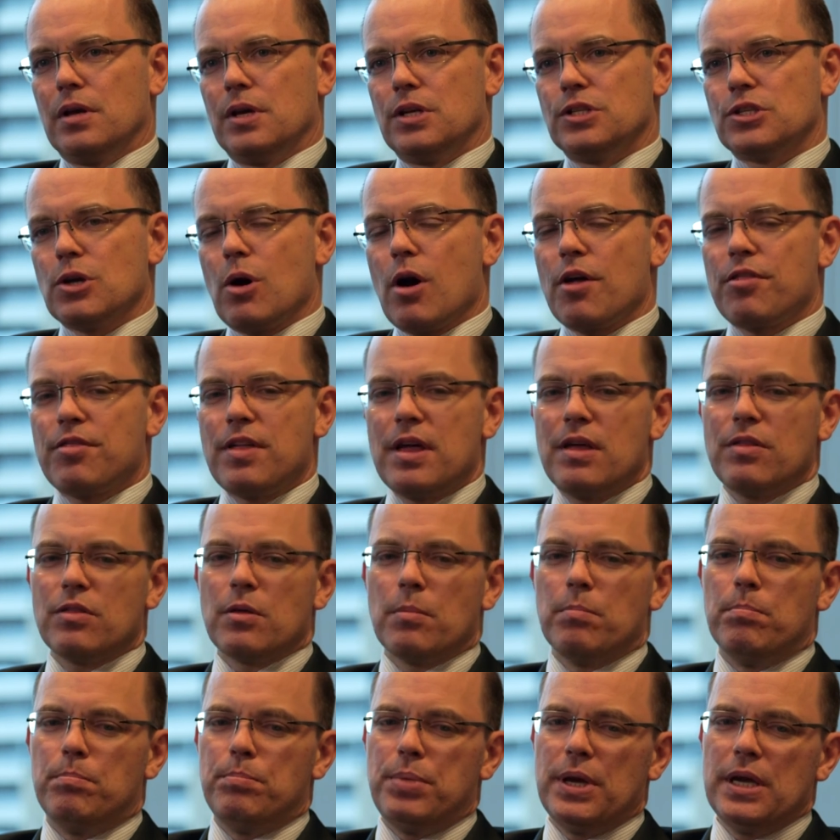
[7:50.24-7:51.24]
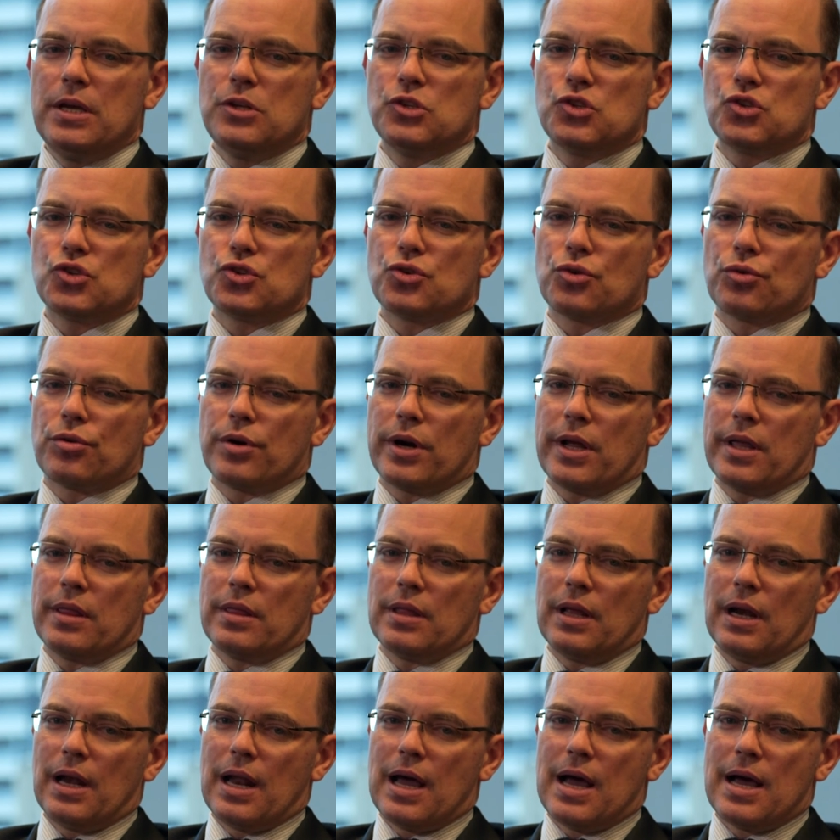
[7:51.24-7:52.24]
So I think the big story in
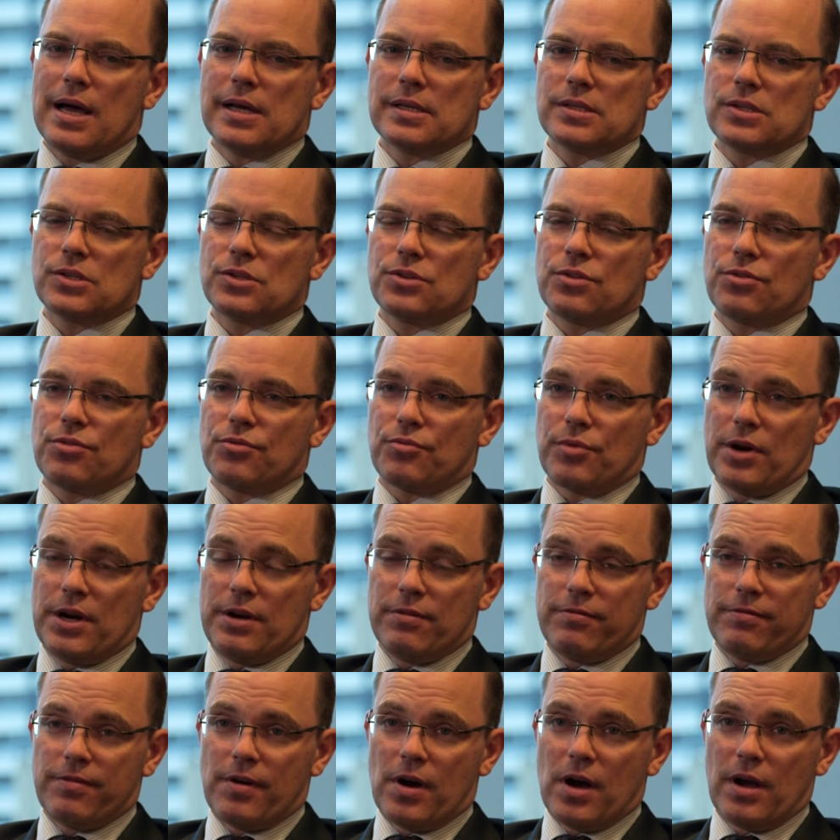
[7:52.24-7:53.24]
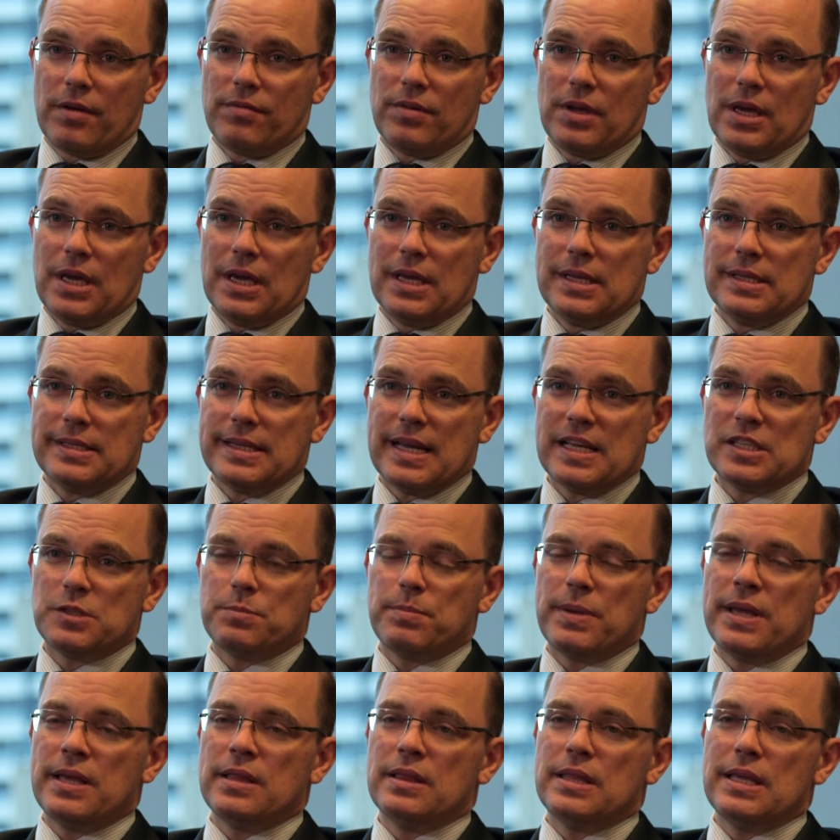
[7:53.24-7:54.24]
the last three to five years has
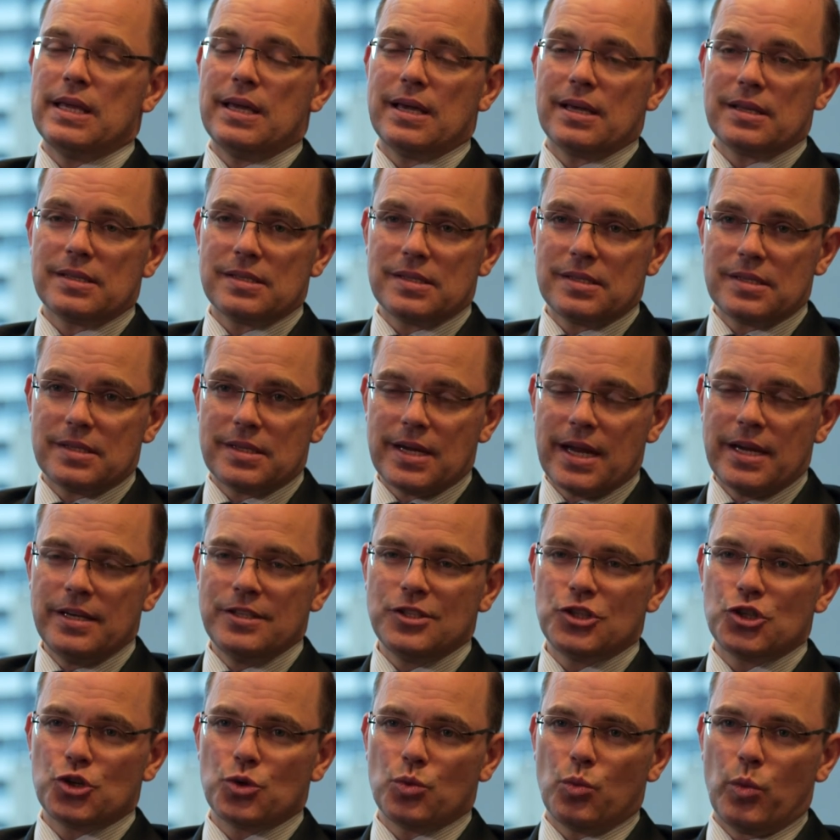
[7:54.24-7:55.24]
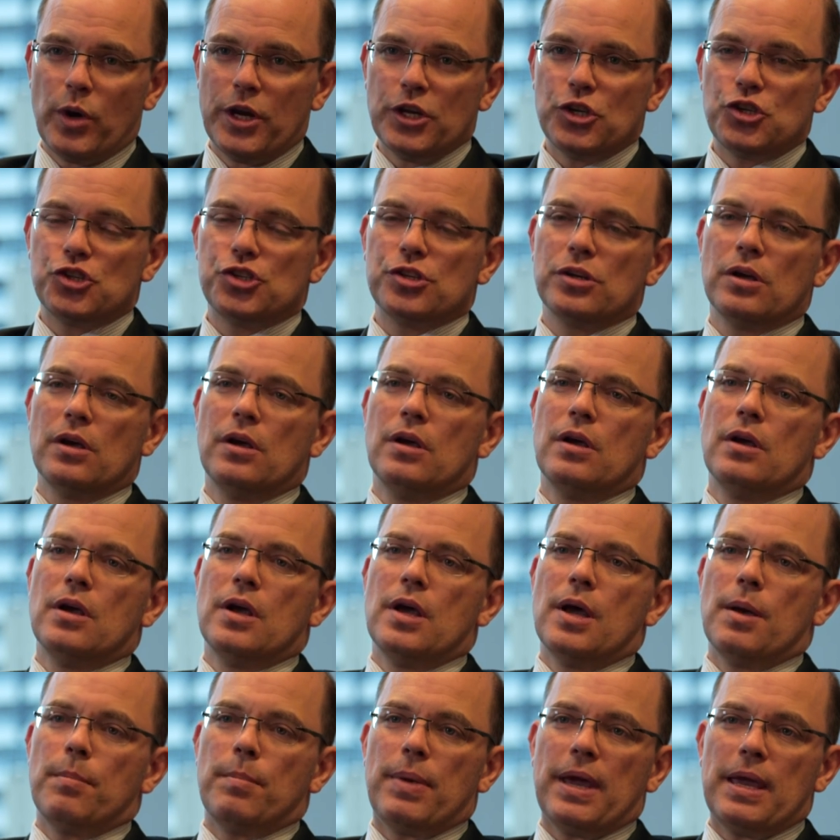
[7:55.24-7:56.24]
been the extent to which
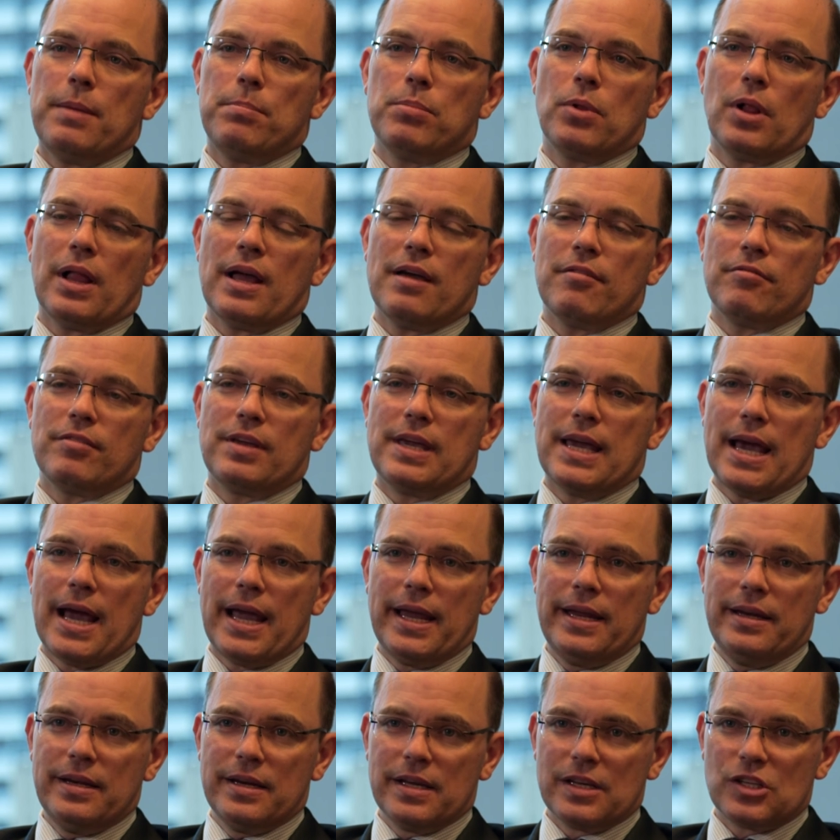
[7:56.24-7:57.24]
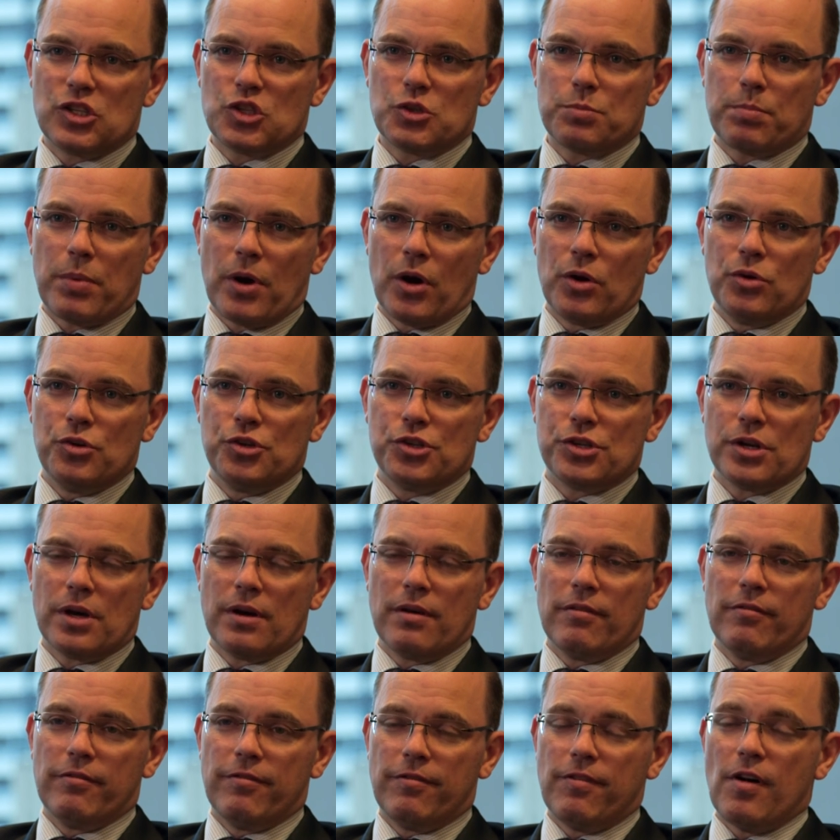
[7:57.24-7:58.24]
people have gained exposure
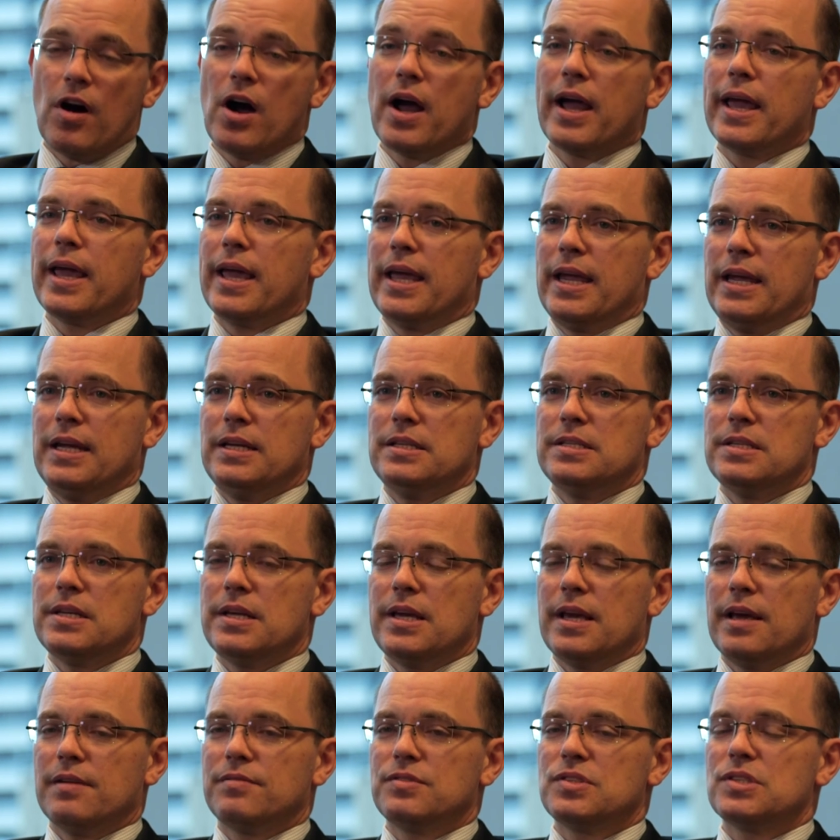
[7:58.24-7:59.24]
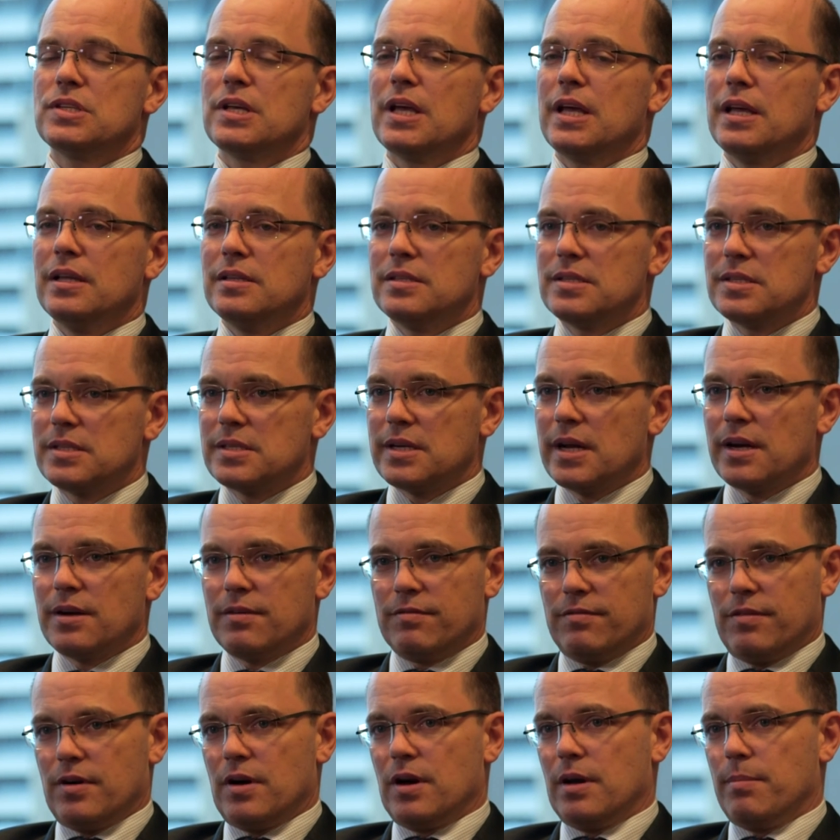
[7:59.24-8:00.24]
via ETFs instead
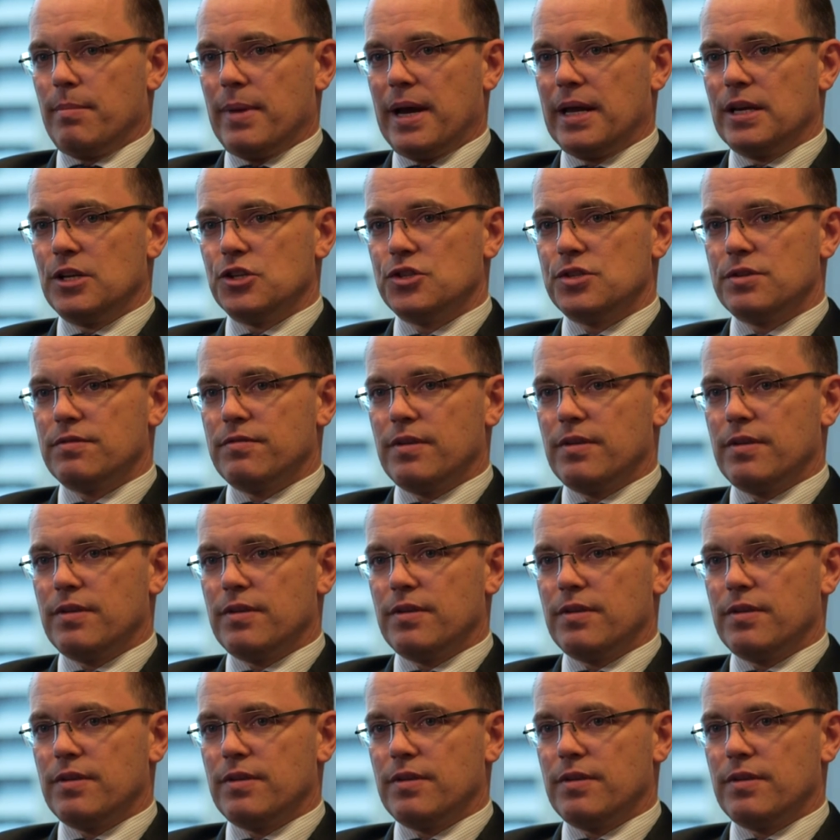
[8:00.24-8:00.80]
of via managed